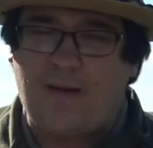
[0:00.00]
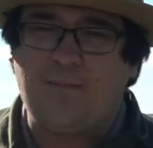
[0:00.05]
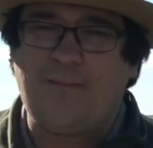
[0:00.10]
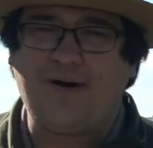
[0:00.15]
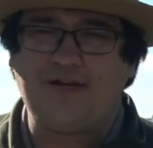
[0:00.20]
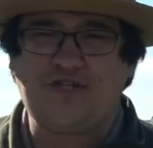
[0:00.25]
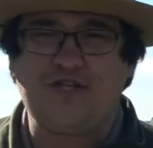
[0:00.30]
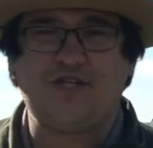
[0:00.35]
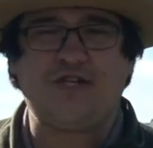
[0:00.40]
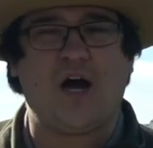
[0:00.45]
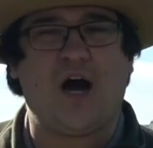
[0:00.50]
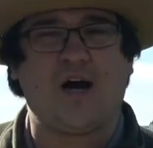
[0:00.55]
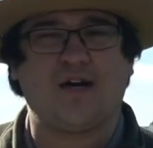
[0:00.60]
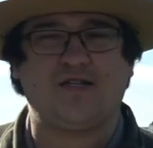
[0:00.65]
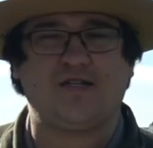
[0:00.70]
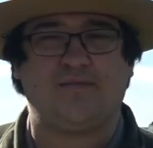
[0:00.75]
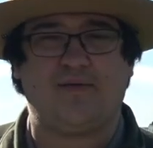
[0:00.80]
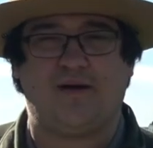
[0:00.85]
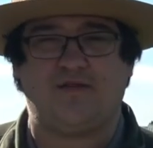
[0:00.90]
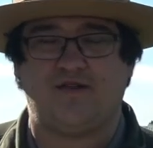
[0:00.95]
But she
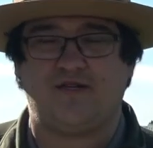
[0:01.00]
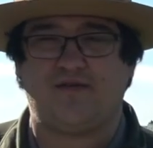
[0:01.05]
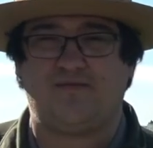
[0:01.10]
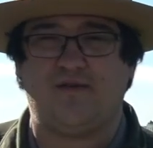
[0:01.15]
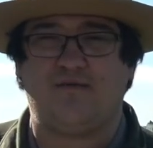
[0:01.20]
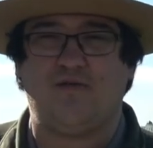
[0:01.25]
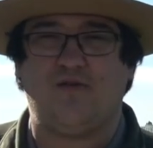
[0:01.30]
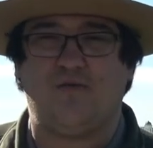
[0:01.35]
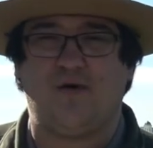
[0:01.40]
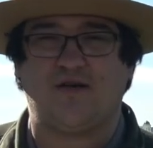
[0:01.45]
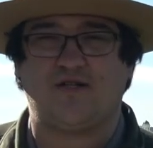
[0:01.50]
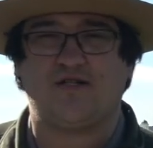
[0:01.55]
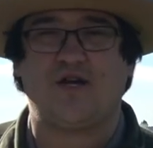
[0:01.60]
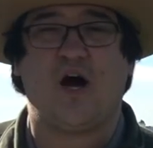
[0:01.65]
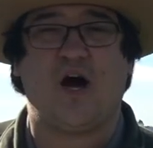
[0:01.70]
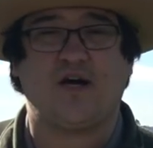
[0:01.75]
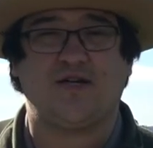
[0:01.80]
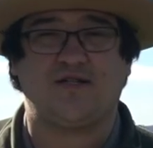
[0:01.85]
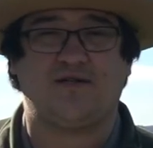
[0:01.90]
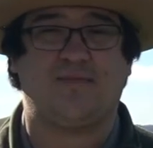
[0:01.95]
talks about this, Mimi Wells
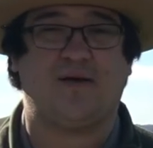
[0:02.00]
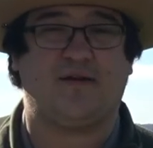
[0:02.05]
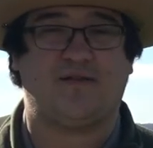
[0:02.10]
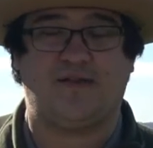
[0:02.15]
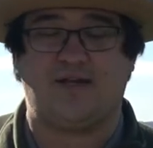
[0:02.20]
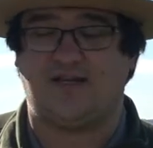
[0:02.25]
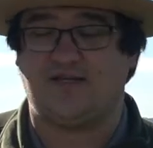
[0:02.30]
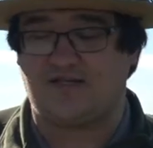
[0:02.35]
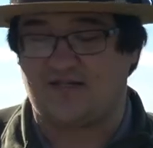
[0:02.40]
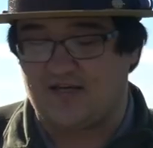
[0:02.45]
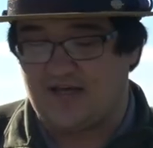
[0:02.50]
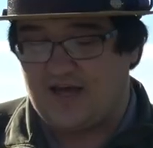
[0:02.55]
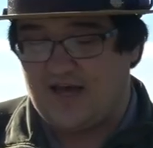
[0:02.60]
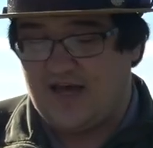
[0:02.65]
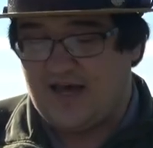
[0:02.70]
talks about this,